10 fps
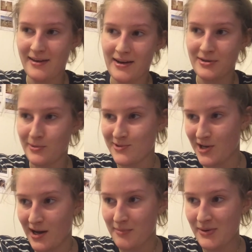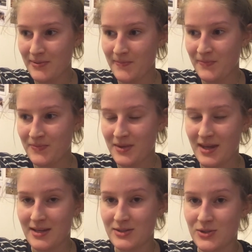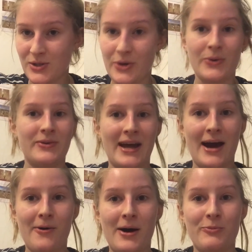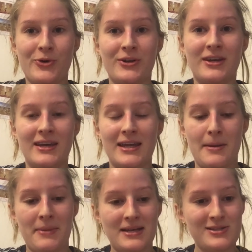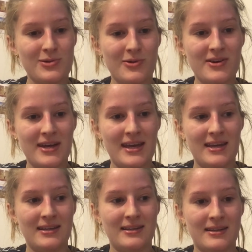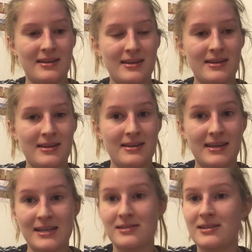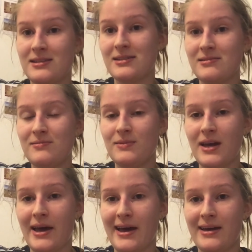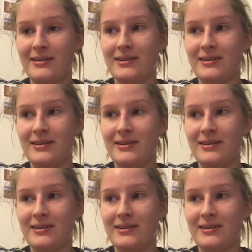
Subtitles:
So now I'm working in a pet store in Kensington, and it's awesome.